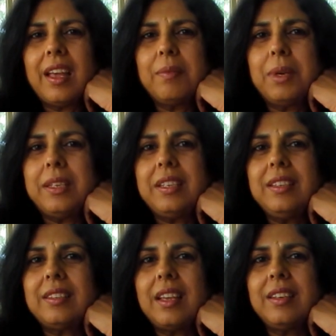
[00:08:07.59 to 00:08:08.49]
But he
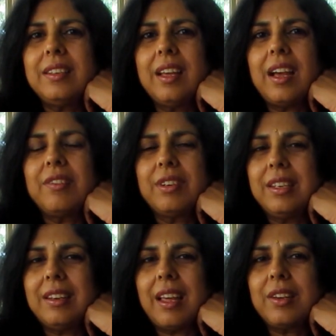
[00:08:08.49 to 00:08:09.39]
said, I
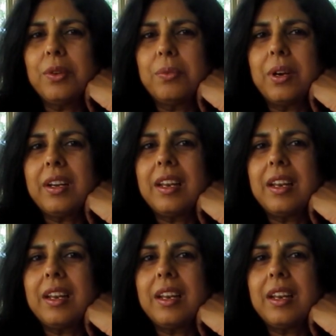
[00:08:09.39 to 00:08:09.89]
really like your work,